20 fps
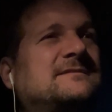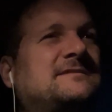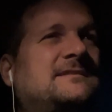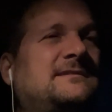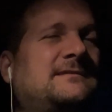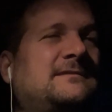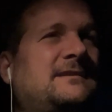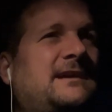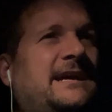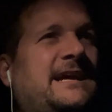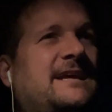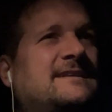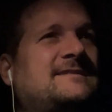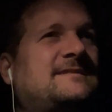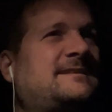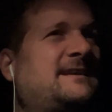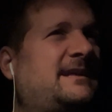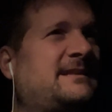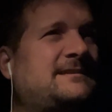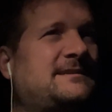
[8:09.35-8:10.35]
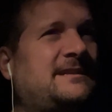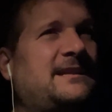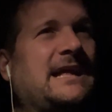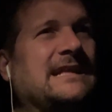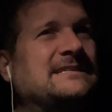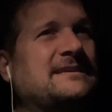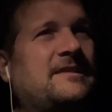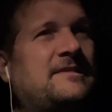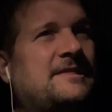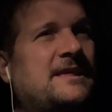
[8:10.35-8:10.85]
and I guess
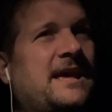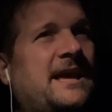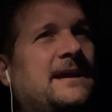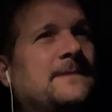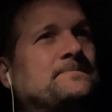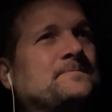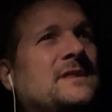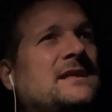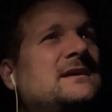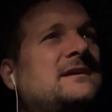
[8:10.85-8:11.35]
that's a thing.